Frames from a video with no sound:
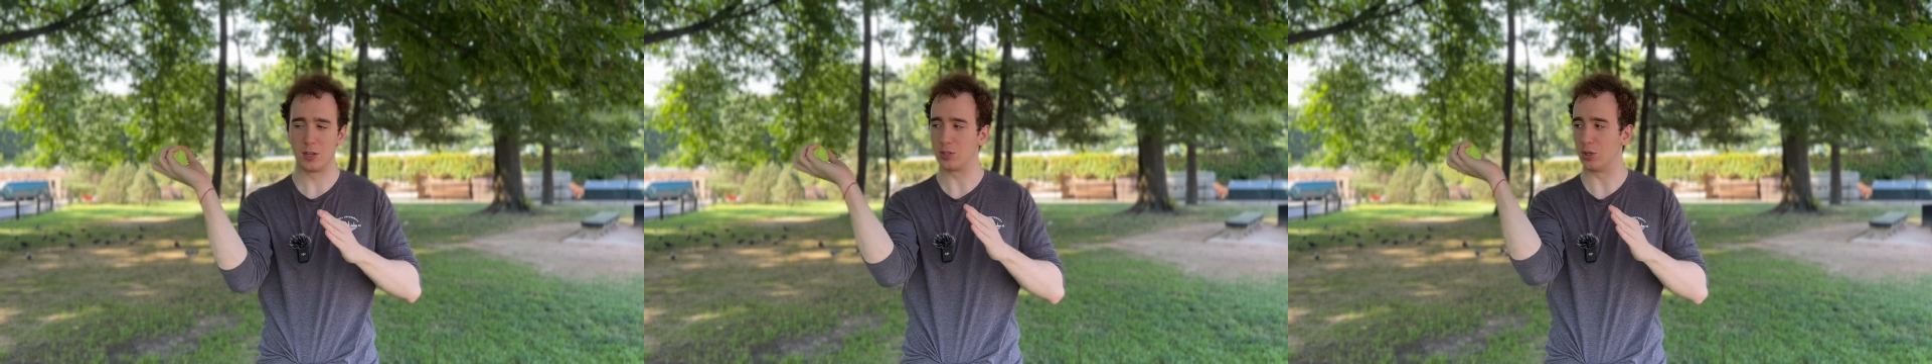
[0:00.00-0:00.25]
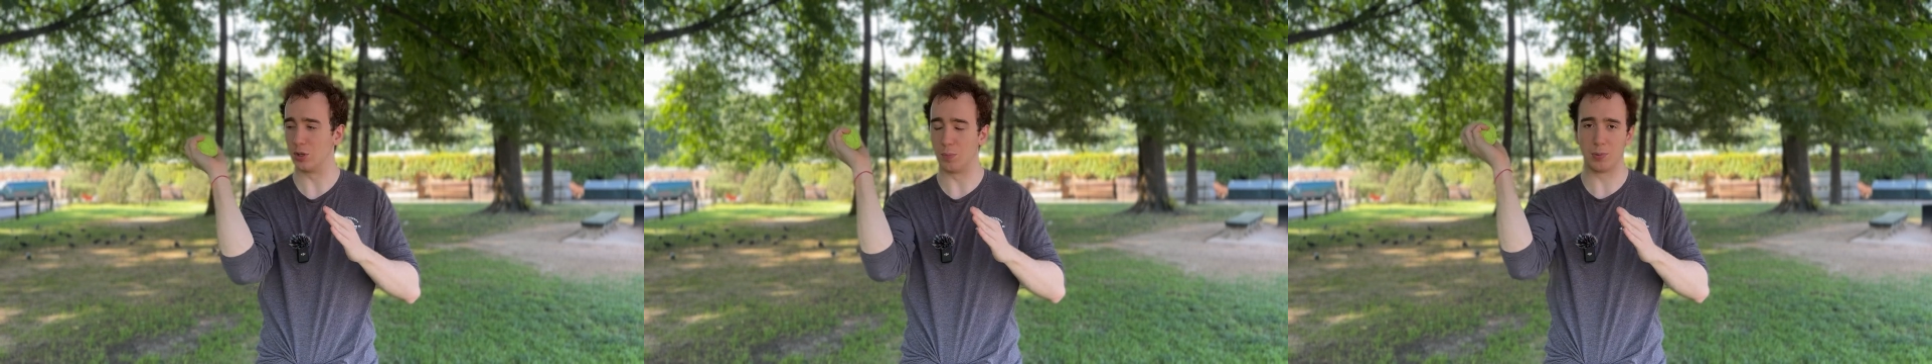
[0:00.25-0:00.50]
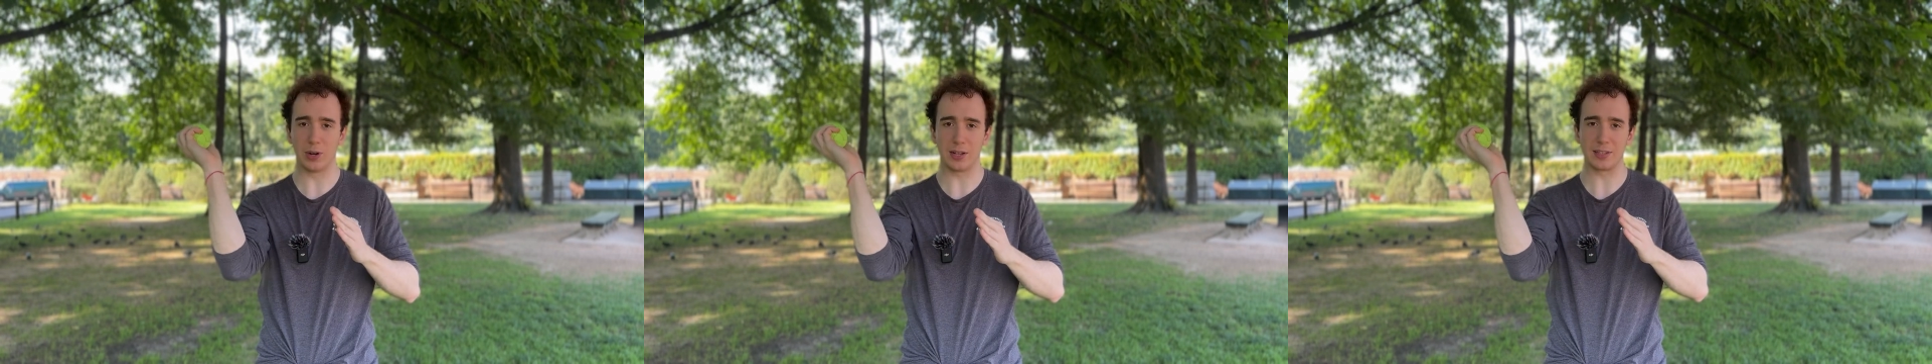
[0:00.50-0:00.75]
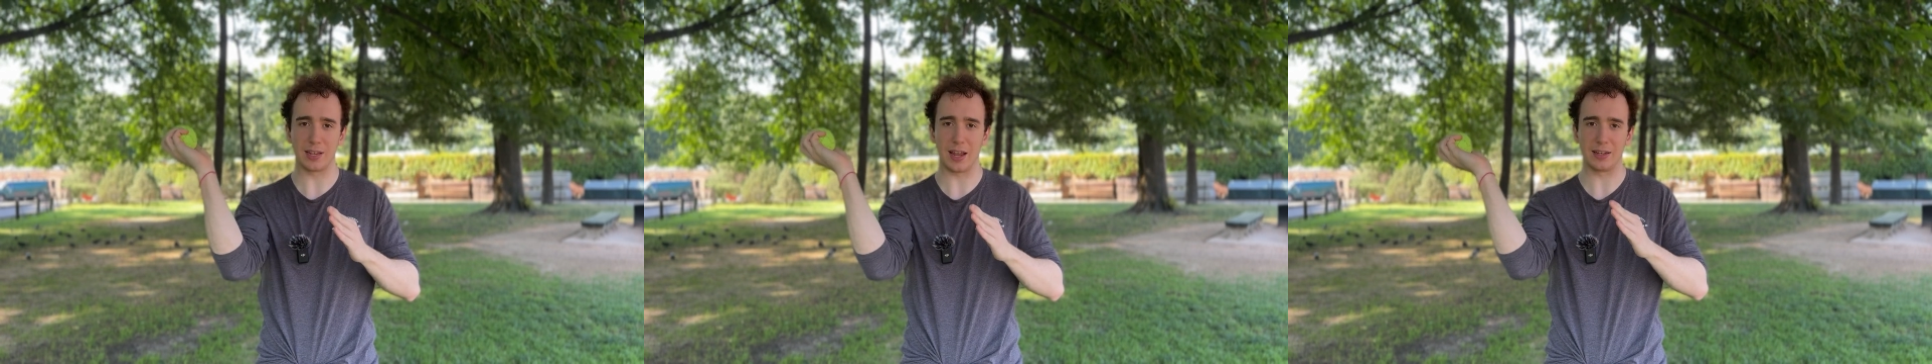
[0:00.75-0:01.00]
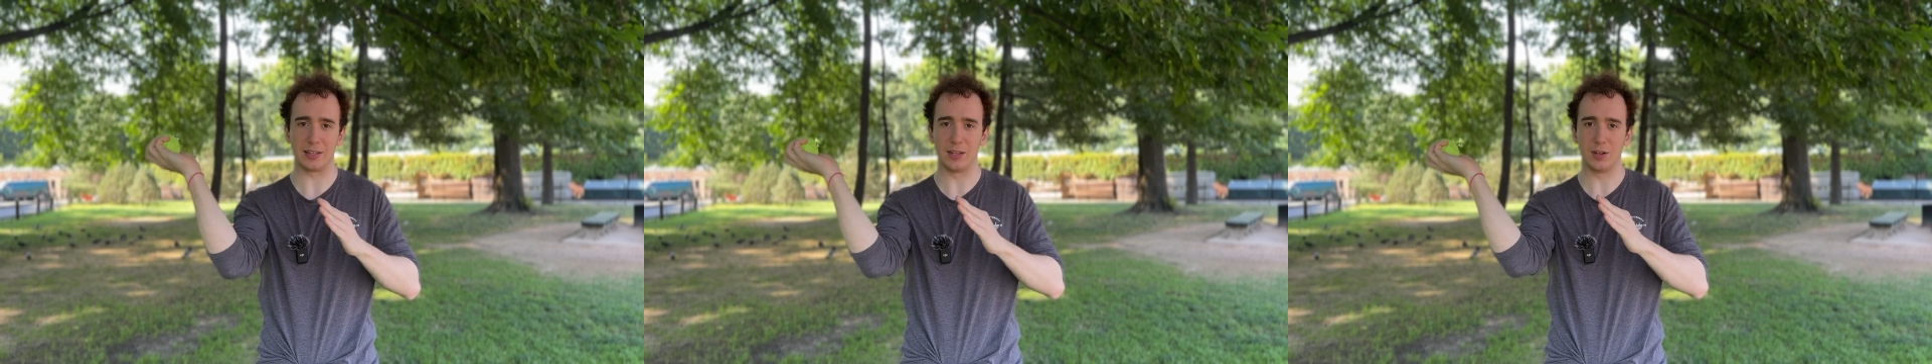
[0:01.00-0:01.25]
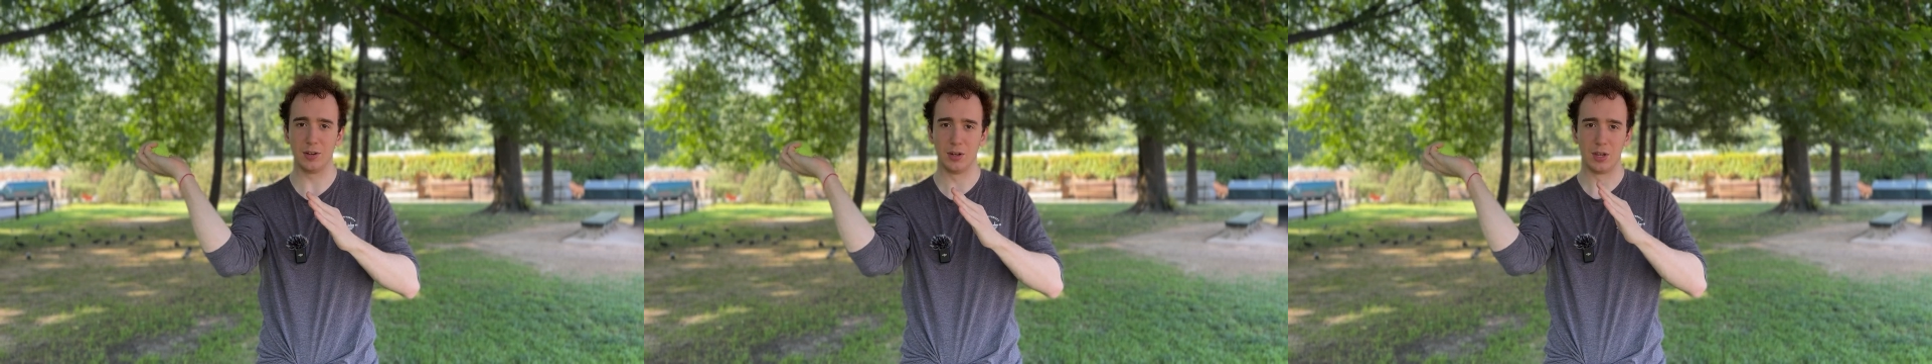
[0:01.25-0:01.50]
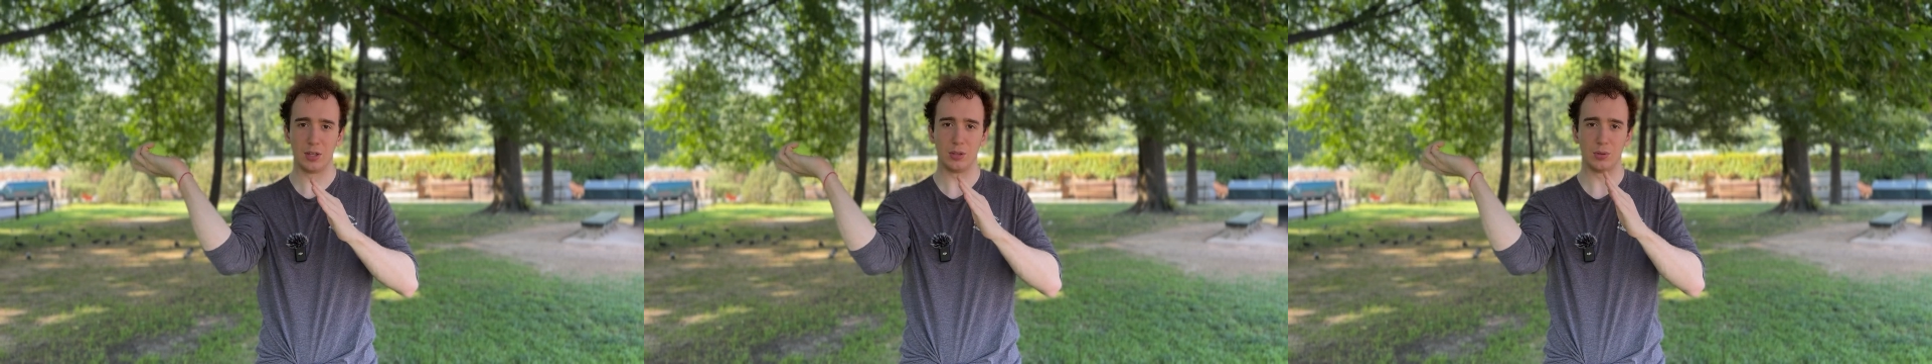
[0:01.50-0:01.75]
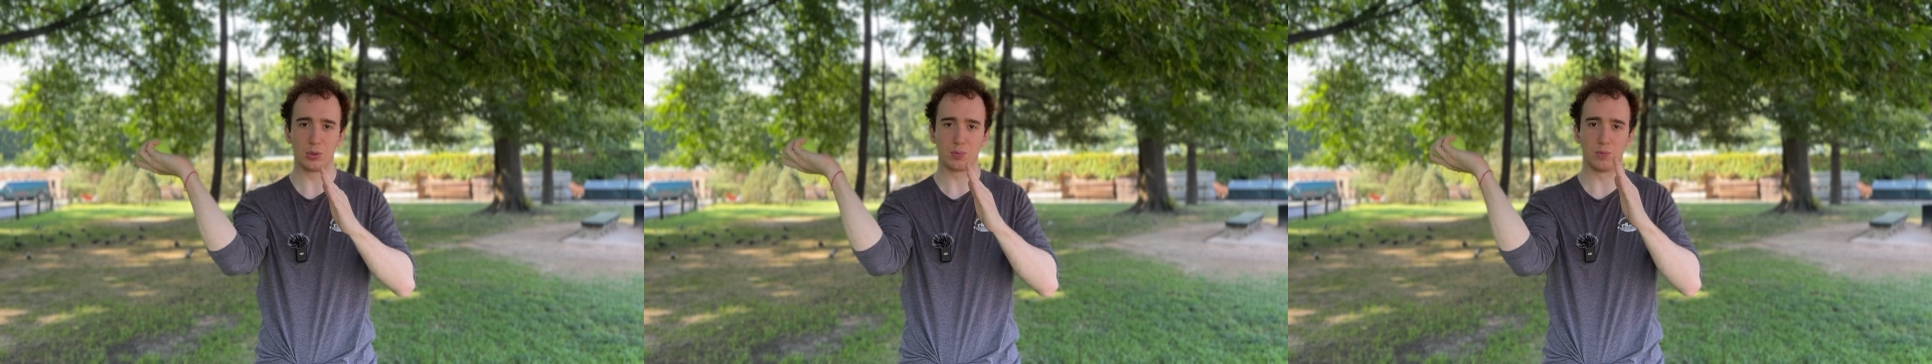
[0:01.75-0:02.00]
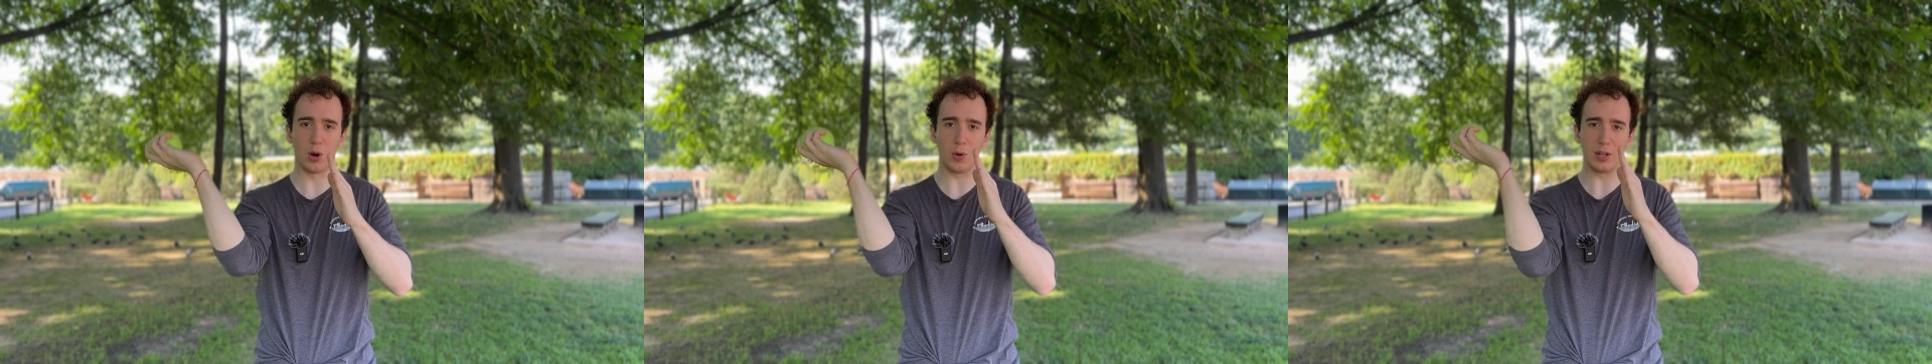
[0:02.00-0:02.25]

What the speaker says: So you bring this hand here, you throw